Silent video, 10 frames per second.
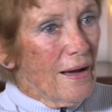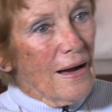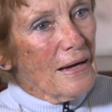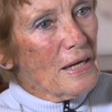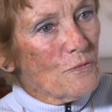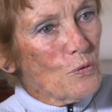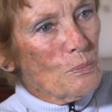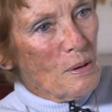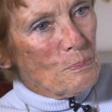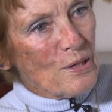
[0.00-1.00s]
I have all
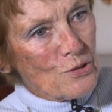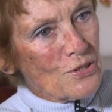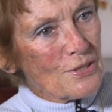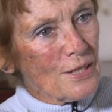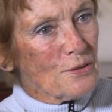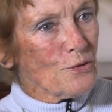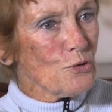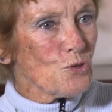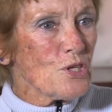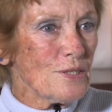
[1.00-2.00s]
my patients under
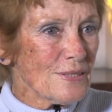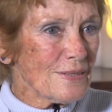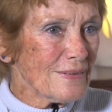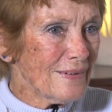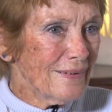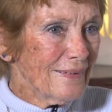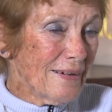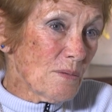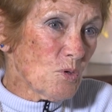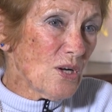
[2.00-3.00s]
the trees.
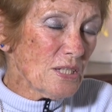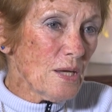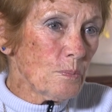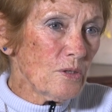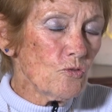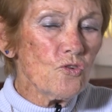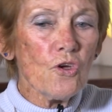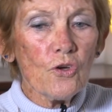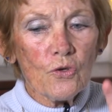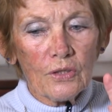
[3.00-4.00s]
I'm quite happy.
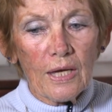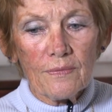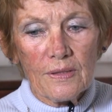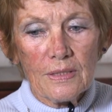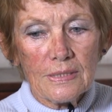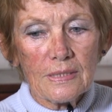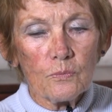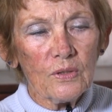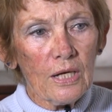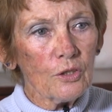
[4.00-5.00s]
No, Kathy, he
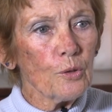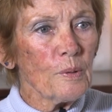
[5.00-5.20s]
said, when I go